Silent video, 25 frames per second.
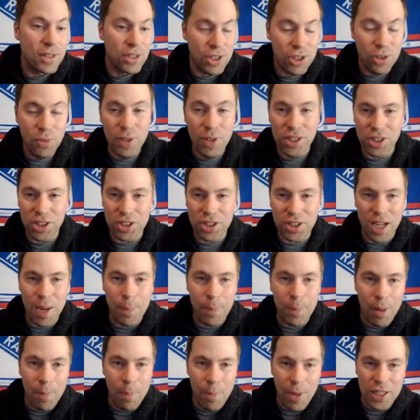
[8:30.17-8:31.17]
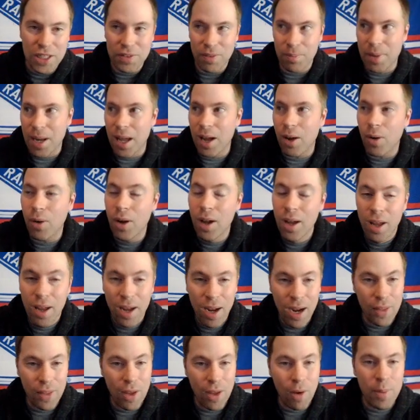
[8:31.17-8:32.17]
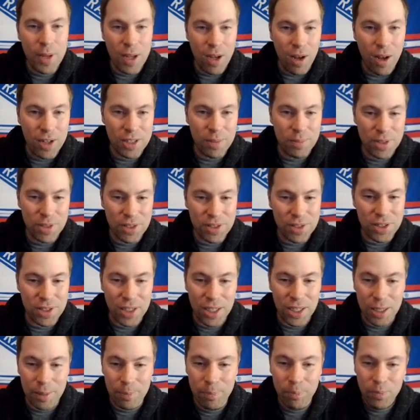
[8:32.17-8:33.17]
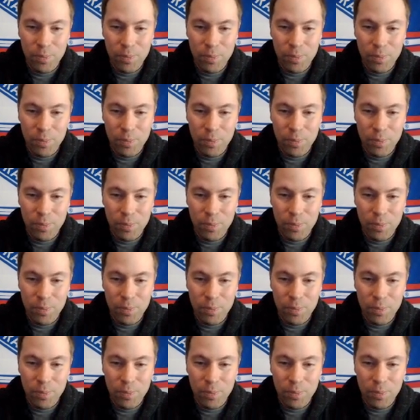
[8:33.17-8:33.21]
soon as just a couple of months from now. Uh, that would be awesome to see.